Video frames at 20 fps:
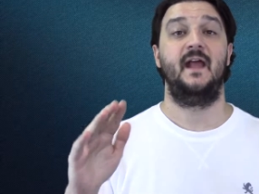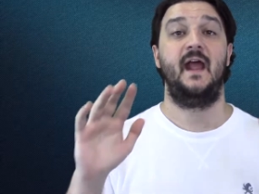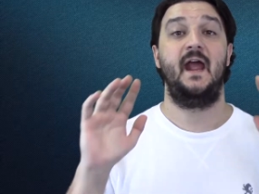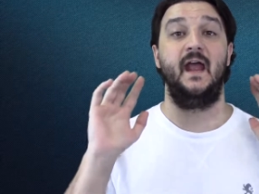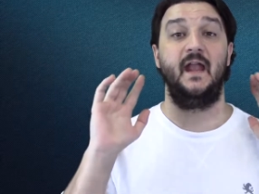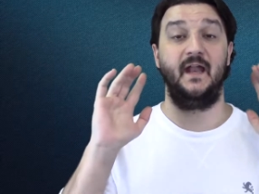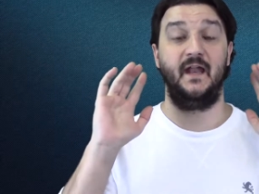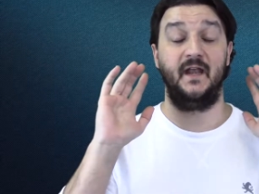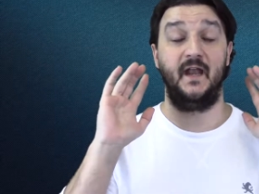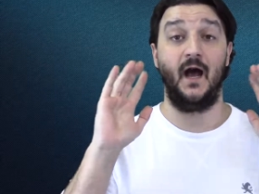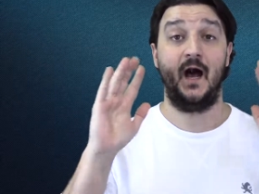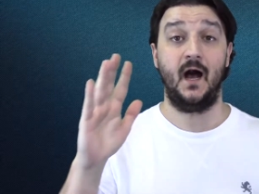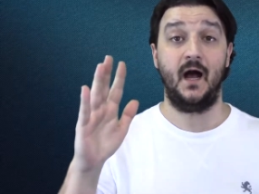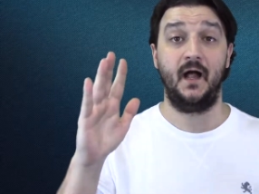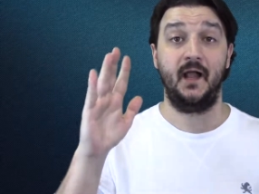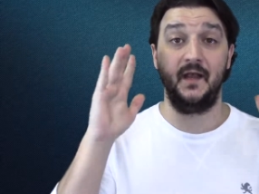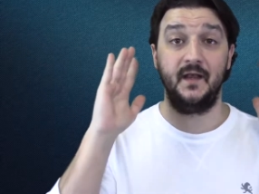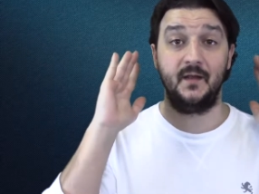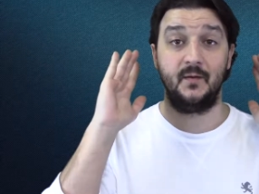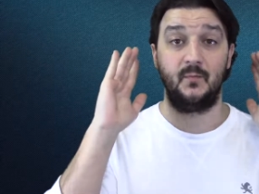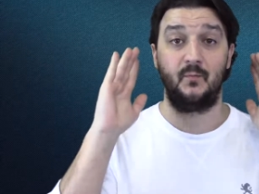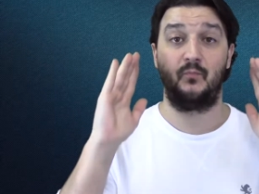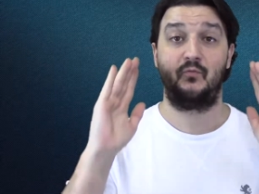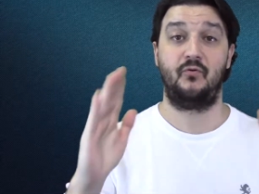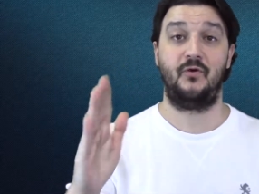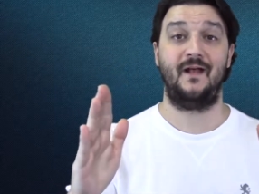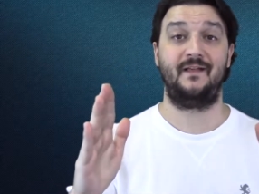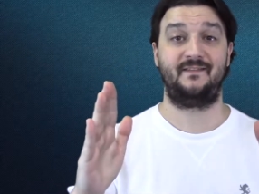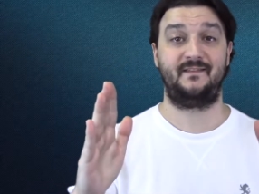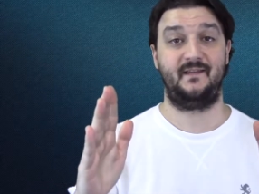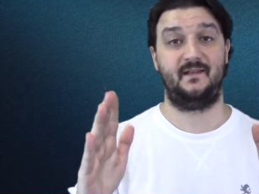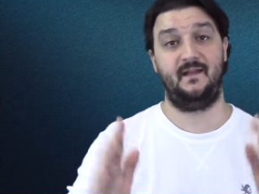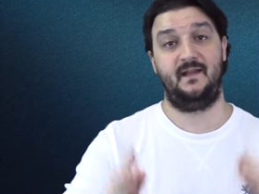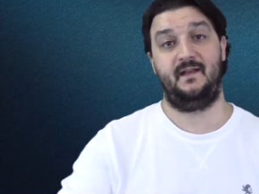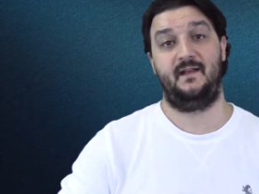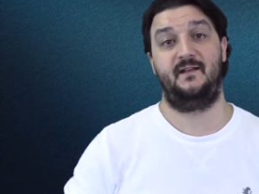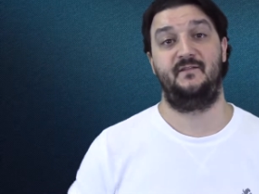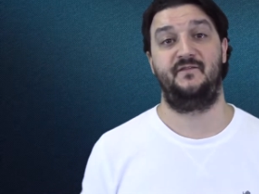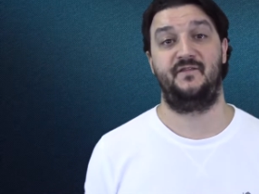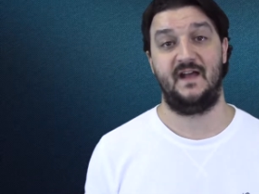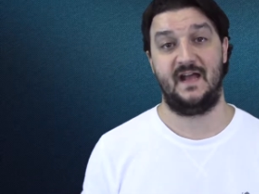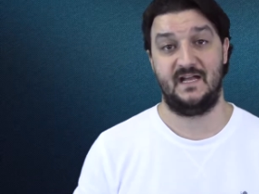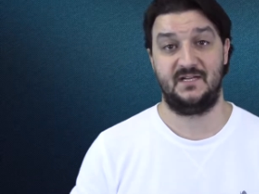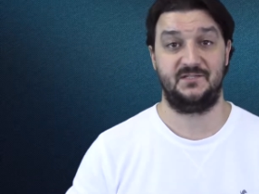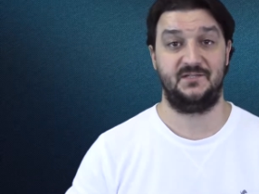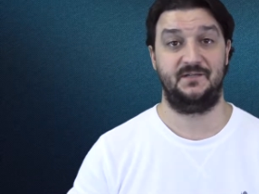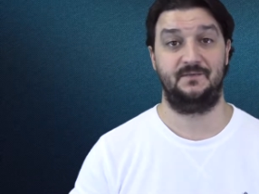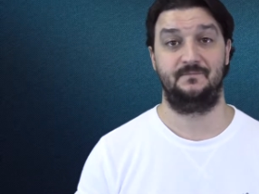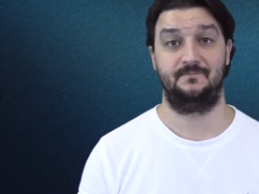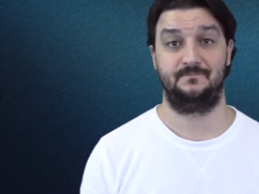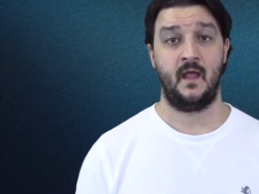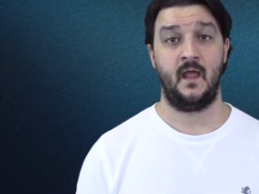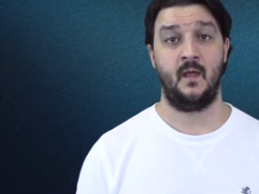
in an unprecedented fashion.